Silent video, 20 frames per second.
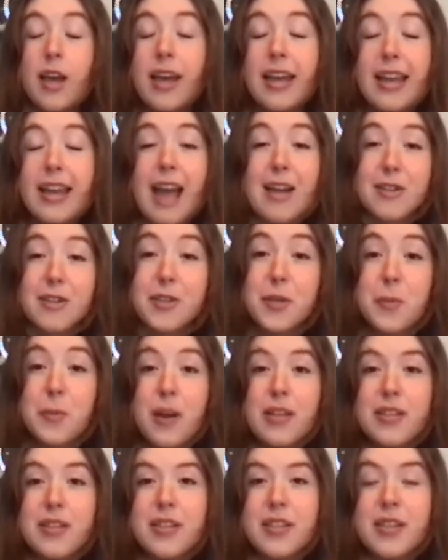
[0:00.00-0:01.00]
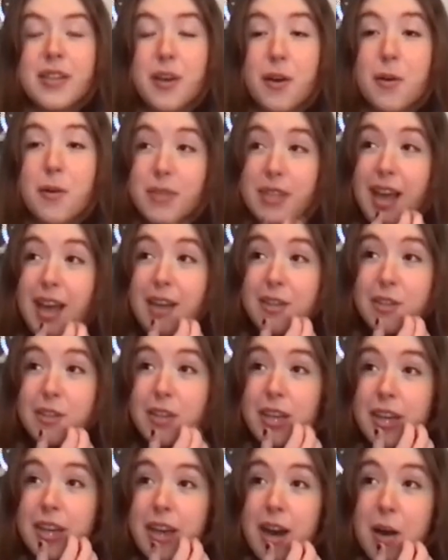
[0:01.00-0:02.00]
It actually was this year. It was
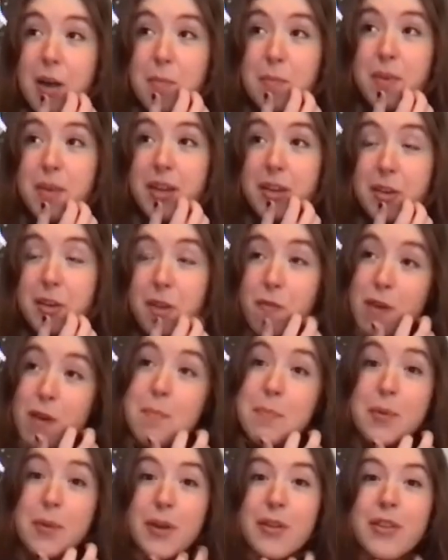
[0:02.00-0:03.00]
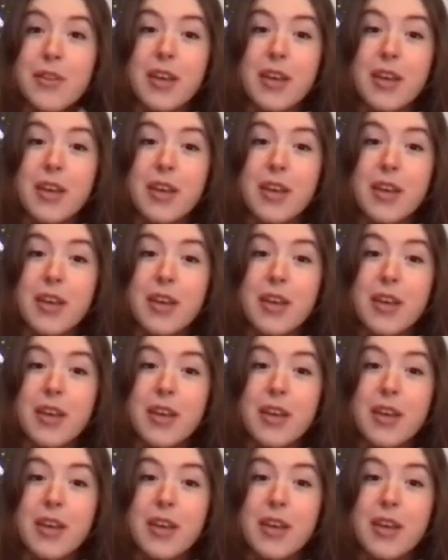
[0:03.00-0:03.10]
actually in November,